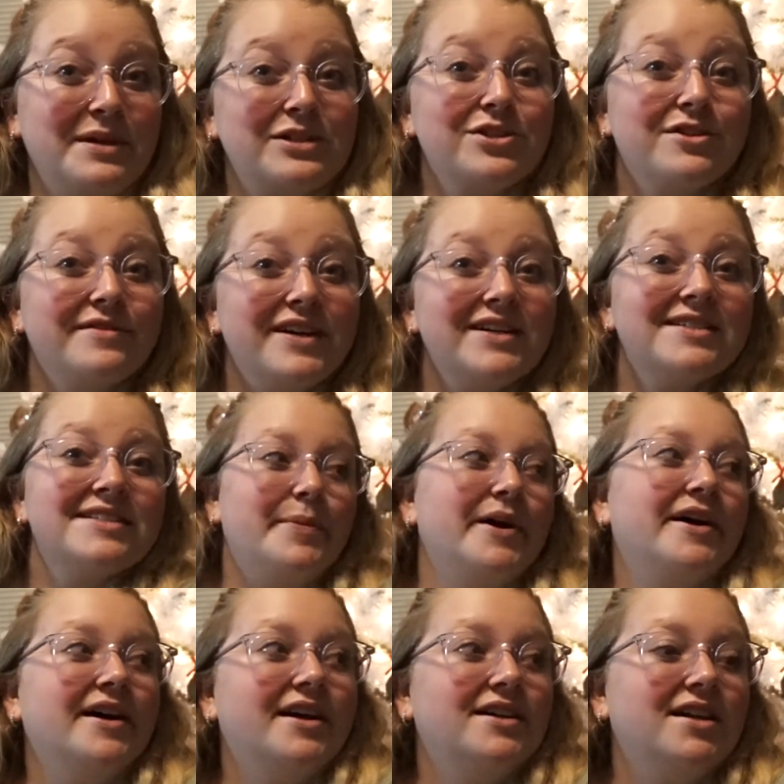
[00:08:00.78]
picture of us.
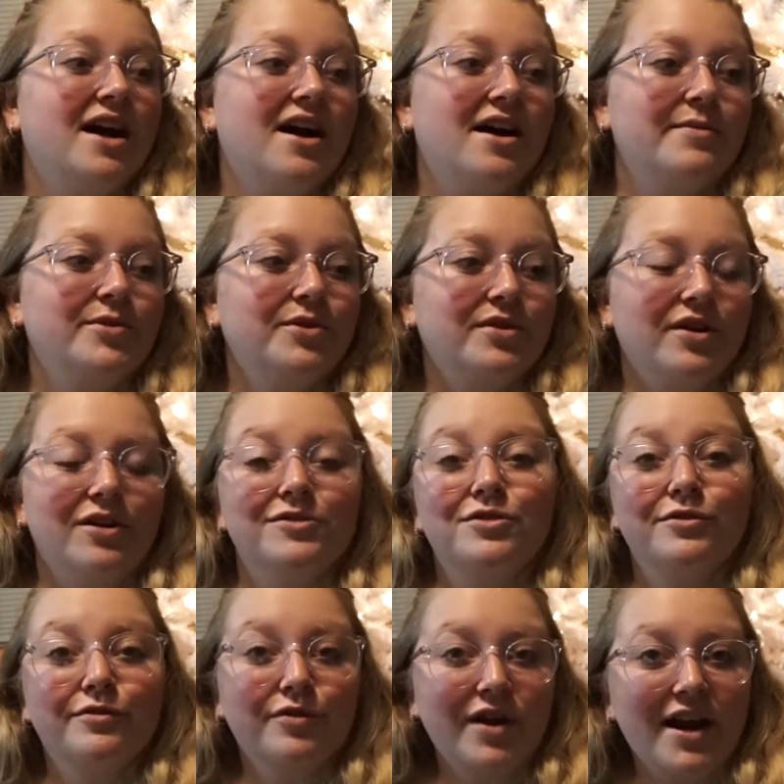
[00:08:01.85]
But um, you could
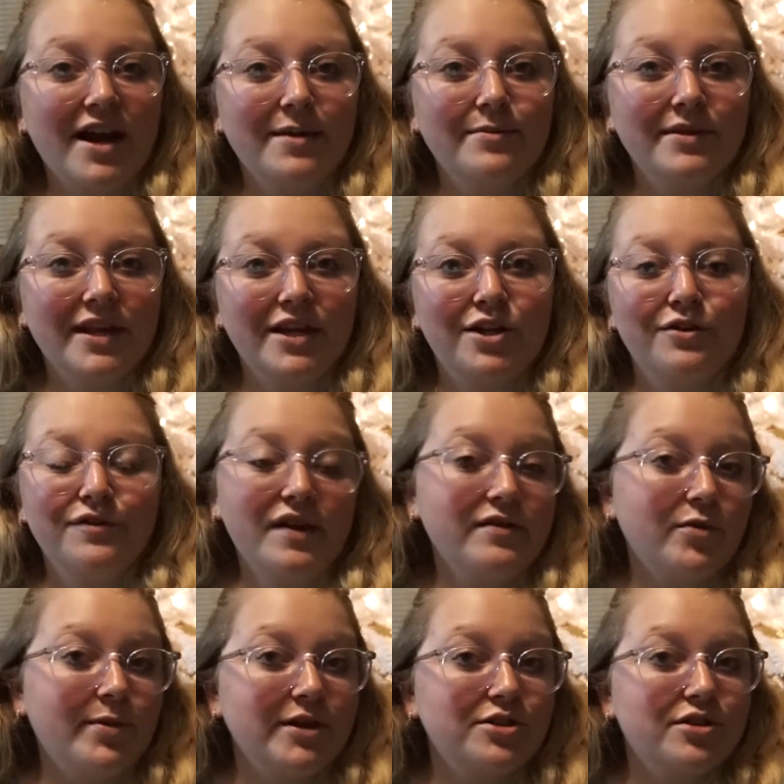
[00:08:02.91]
also frame like your
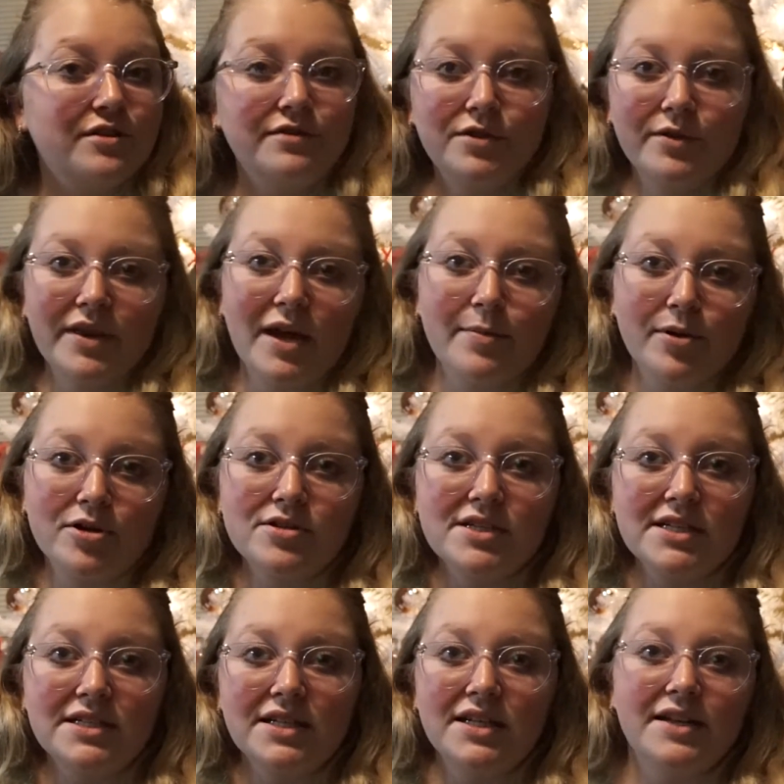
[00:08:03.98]
favorite picture of you and that
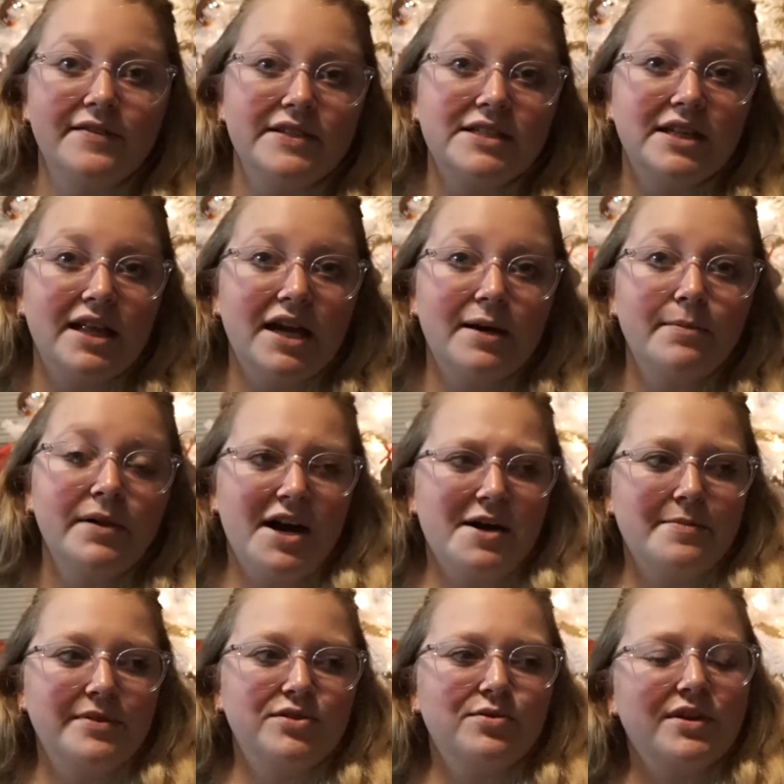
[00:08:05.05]
person and give it to them.
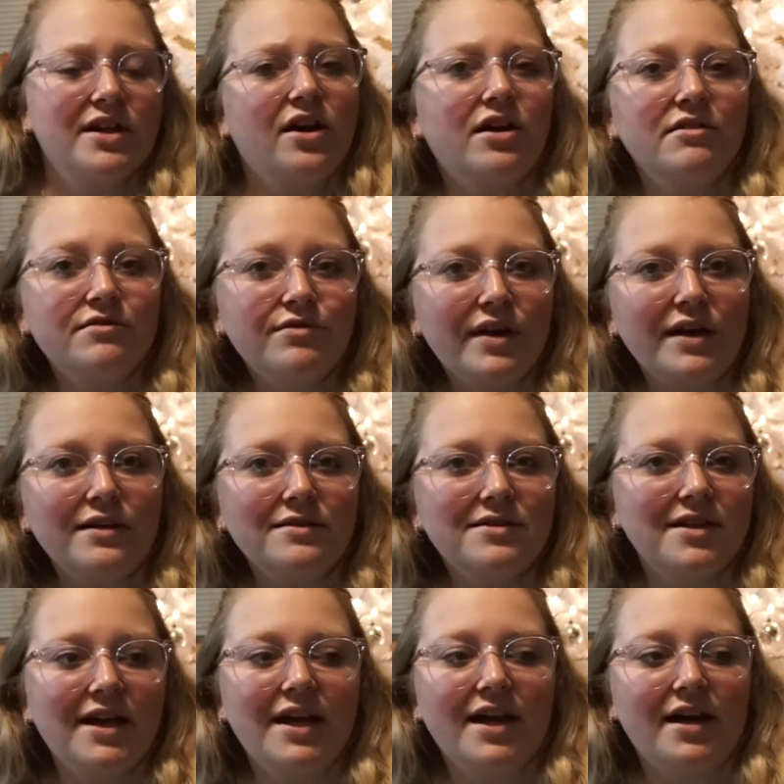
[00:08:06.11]
Um, it's really
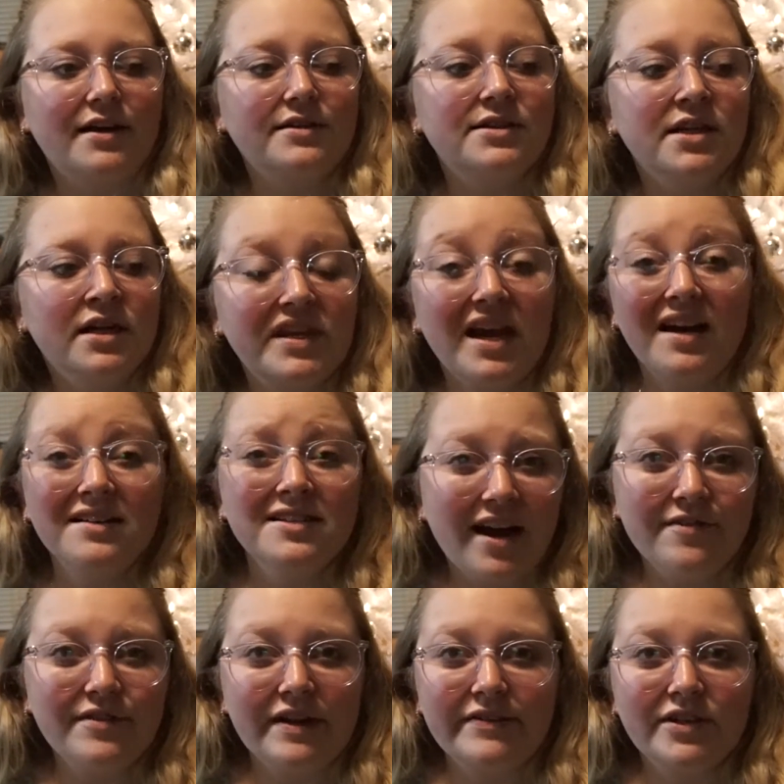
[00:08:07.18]
heartfelt and yeah,
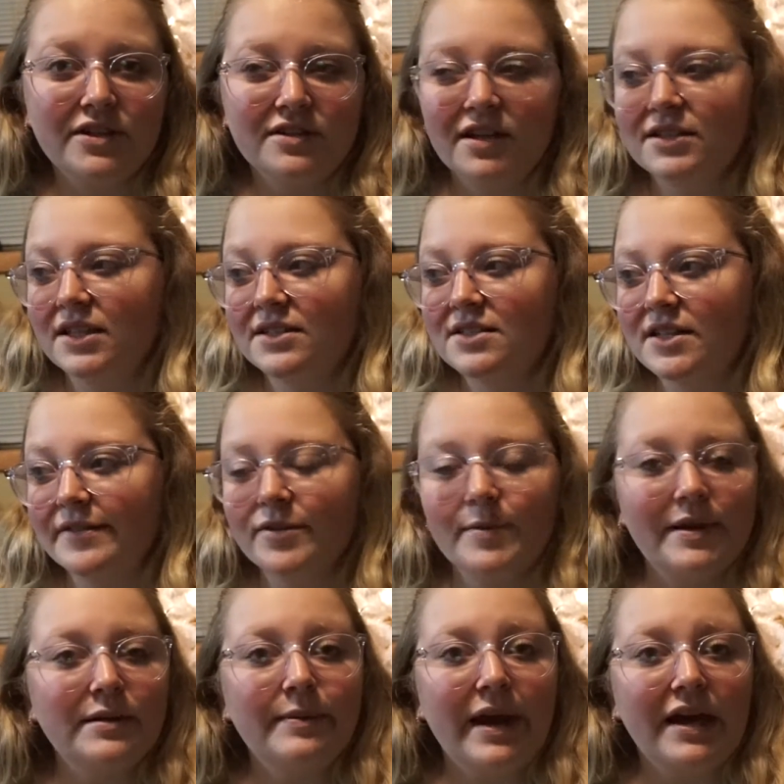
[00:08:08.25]
I've never like that's never
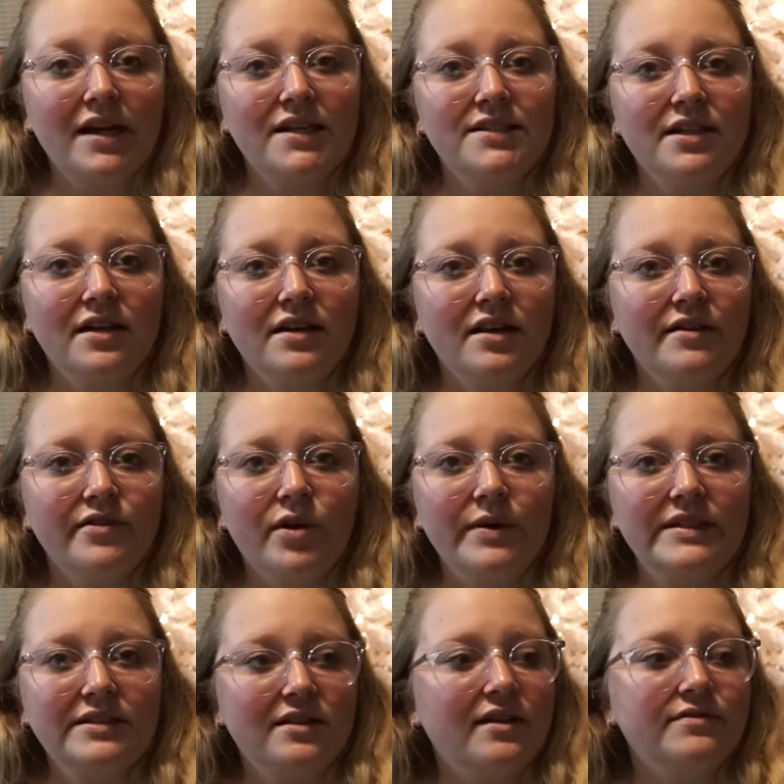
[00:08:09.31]
been a bad idea. They've
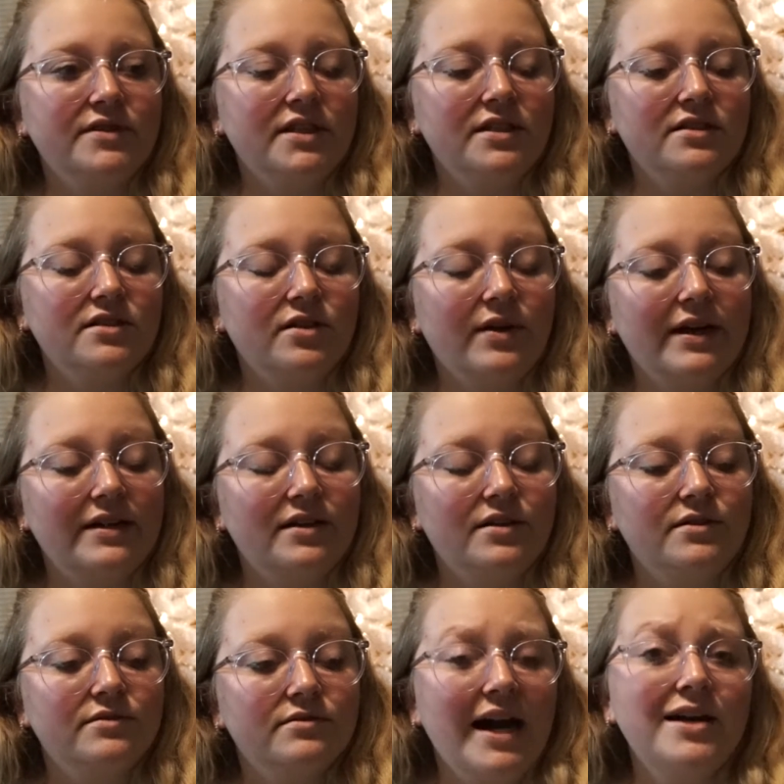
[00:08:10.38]
always loved it. So I
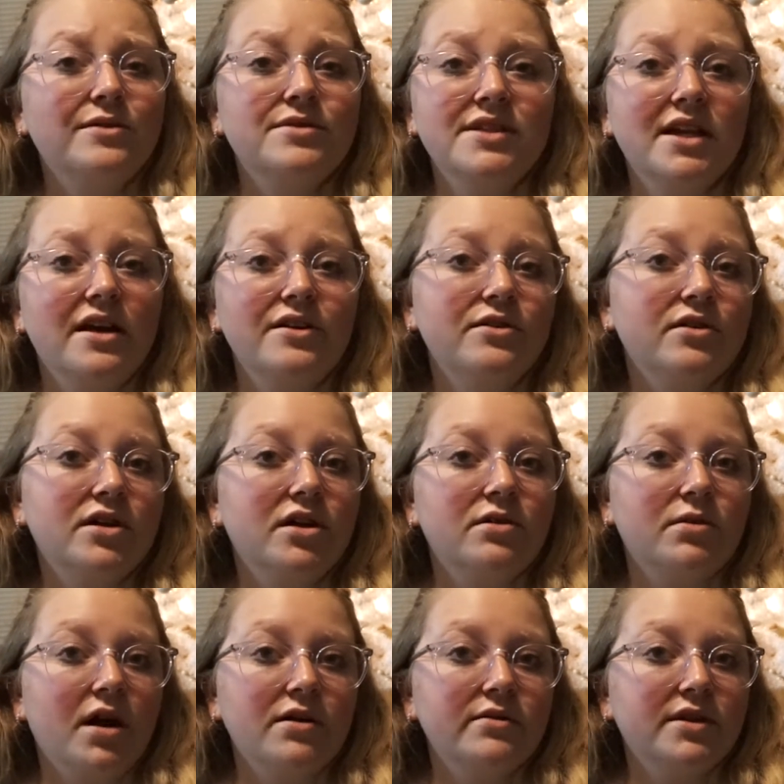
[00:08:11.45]
don't, I don't see how you could go
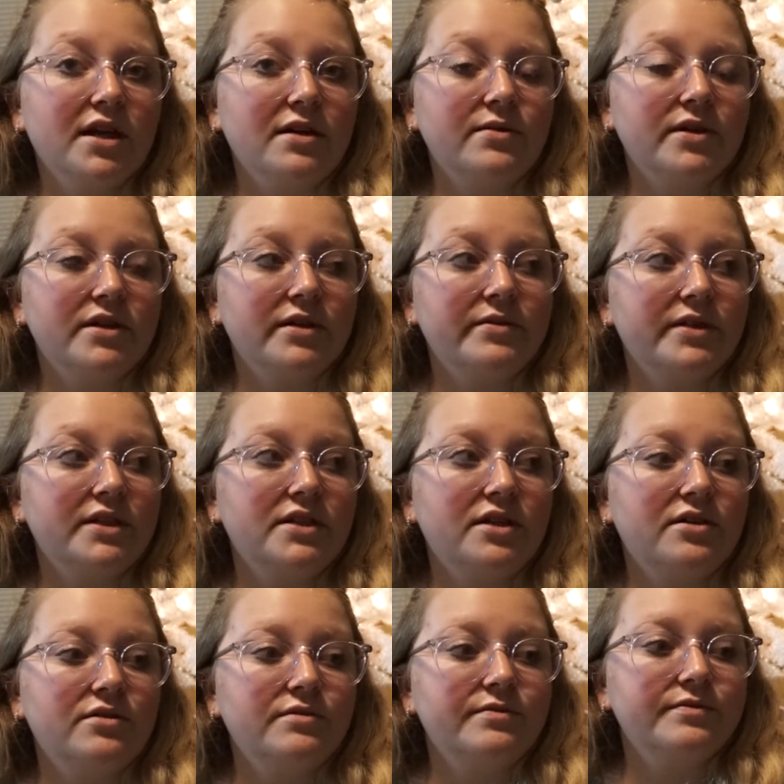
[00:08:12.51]
wrong with that one. I really
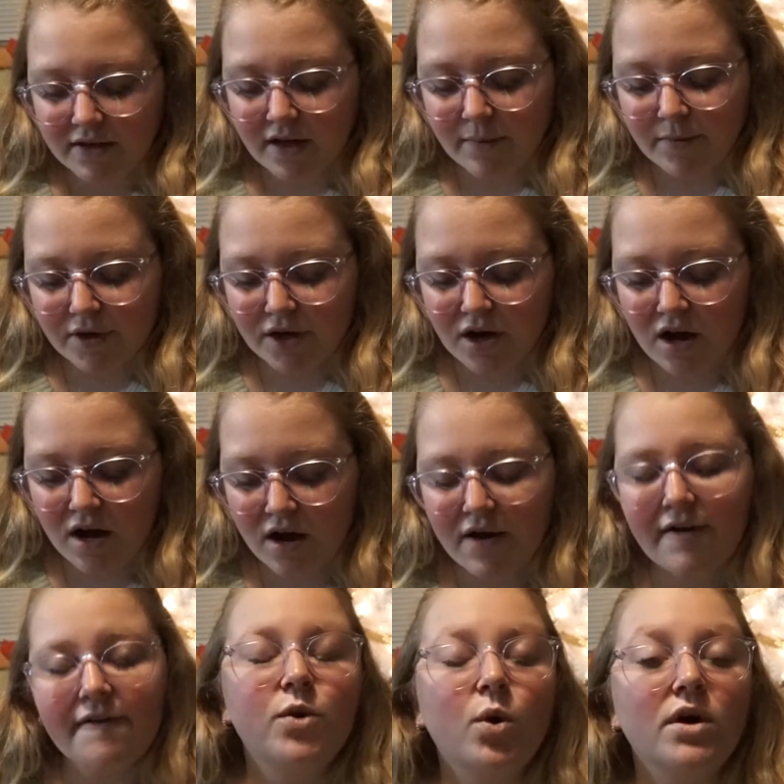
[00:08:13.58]
don't. Number
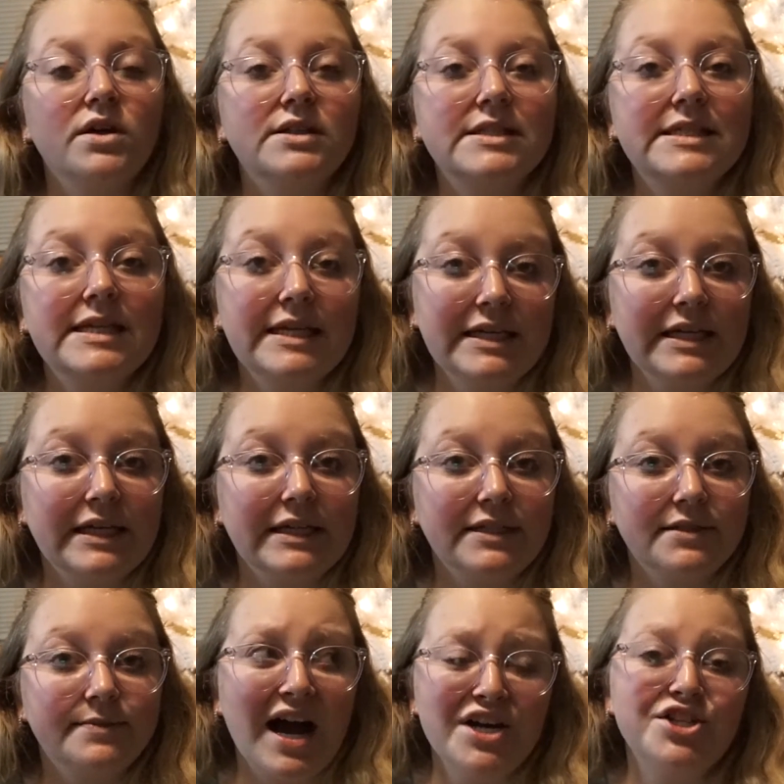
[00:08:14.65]

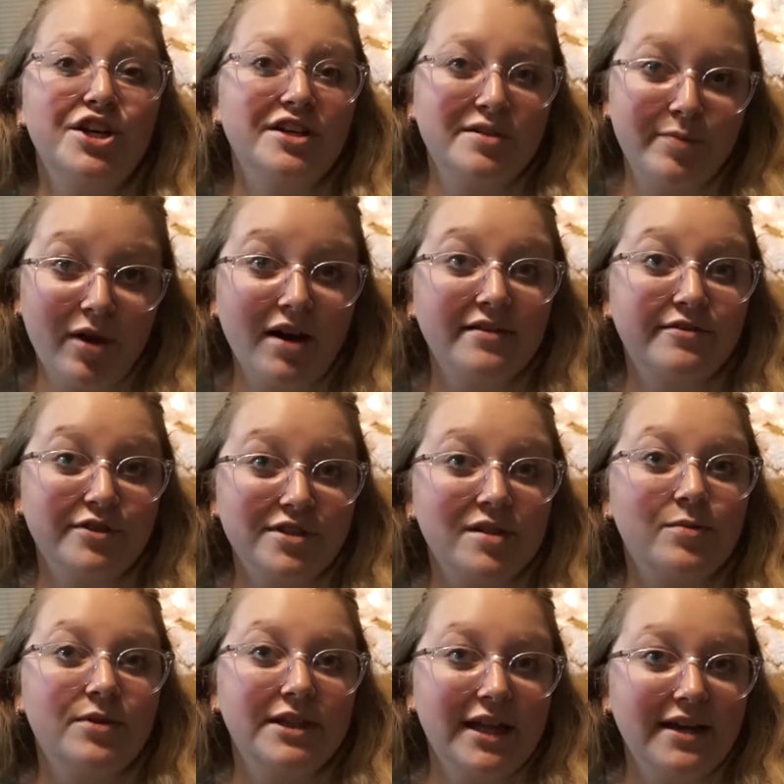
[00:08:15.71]
14, I just bought for
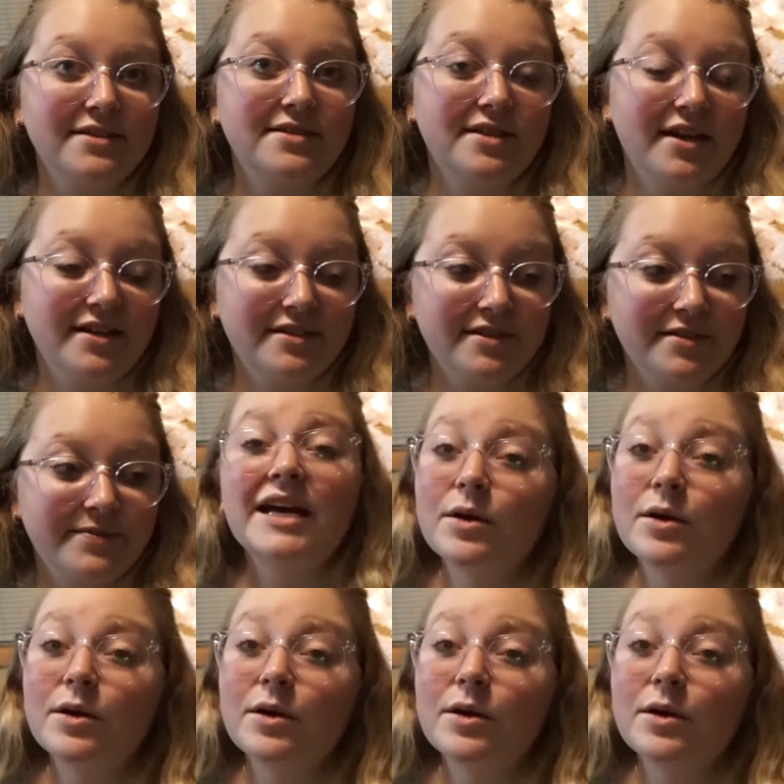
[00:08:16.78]
someone last night.